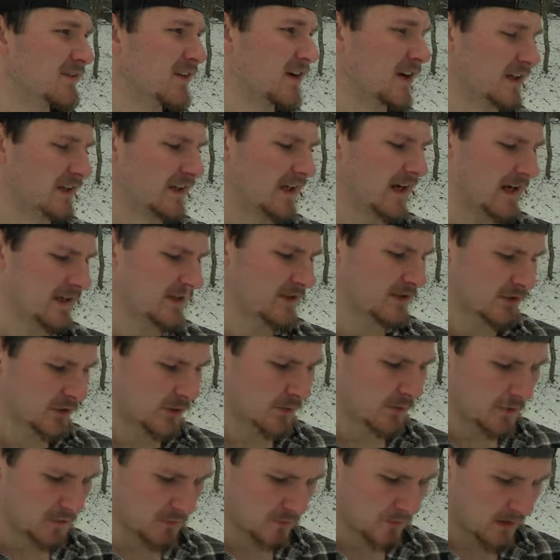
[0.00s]
a very nice
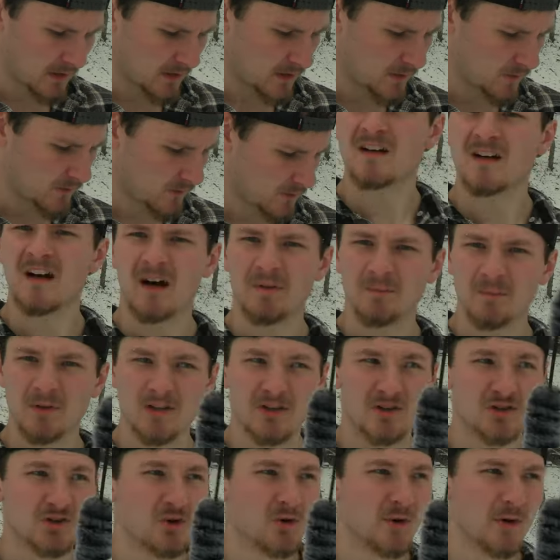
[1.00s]
shooting bow. I'm
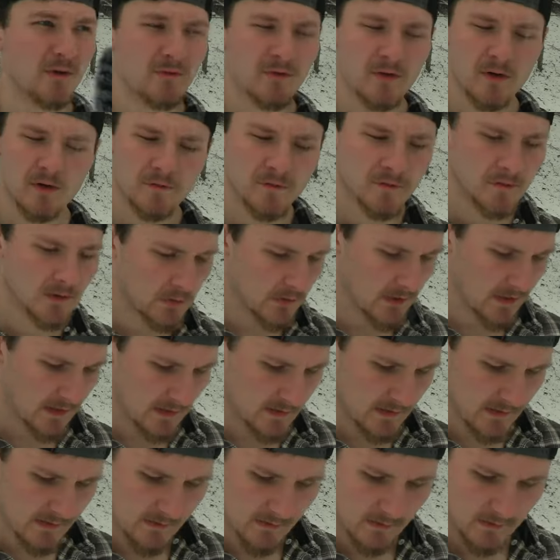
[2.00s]
gonna shoot it for a few
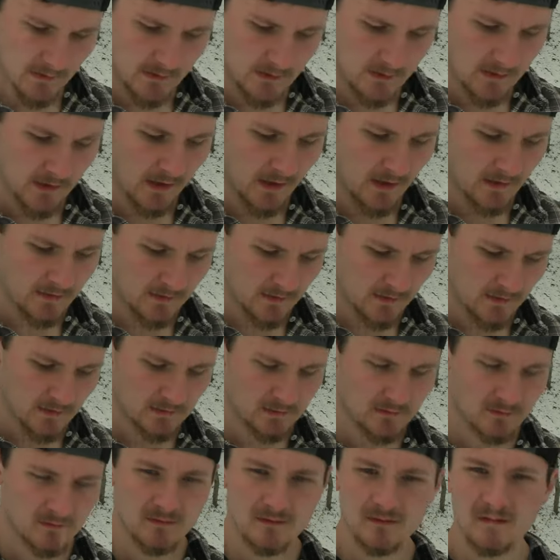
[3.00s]
days and
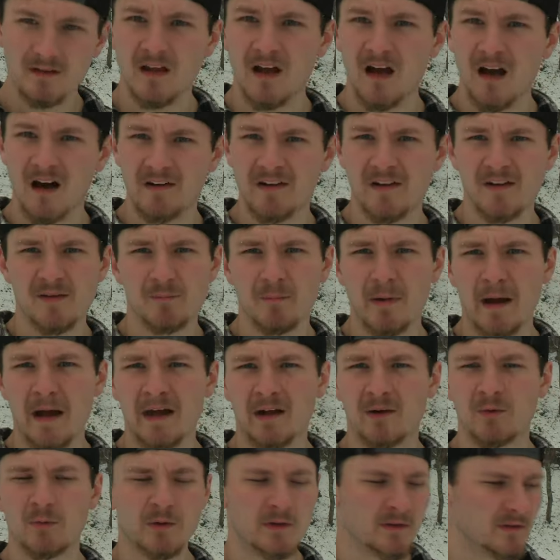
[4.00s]
then I'll get
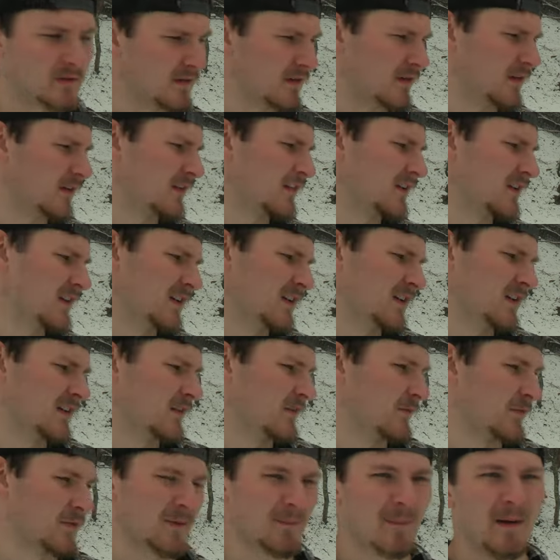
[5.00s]
back with you
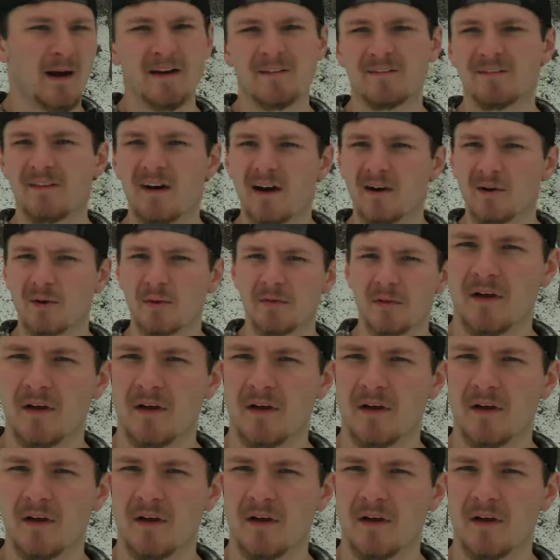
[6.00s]
for my final